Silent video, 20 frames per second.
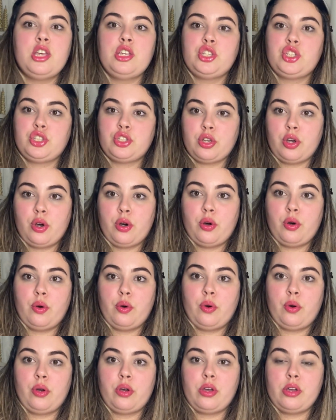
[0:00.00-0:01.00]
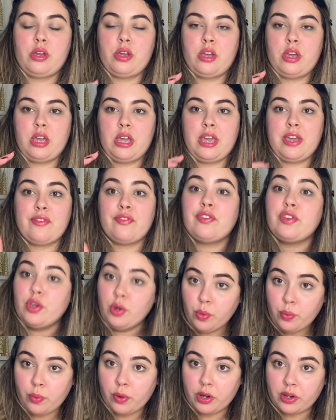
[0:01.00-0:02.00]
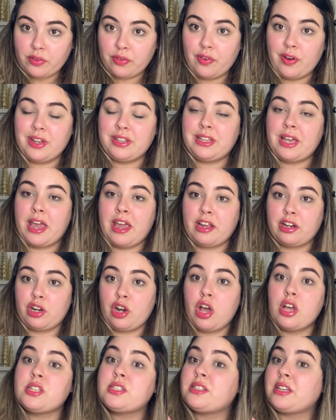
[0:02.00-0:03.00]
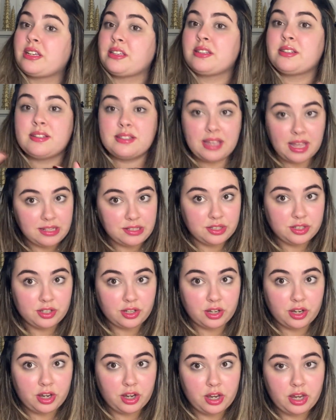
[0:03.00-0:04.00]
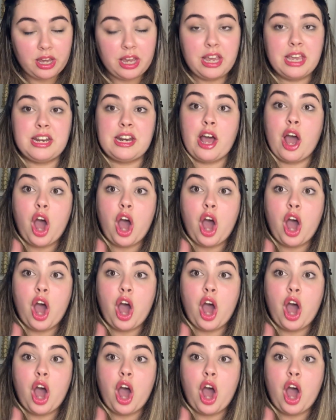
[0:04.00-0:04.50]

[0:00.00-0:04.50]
So if you work for a diagnostic center in a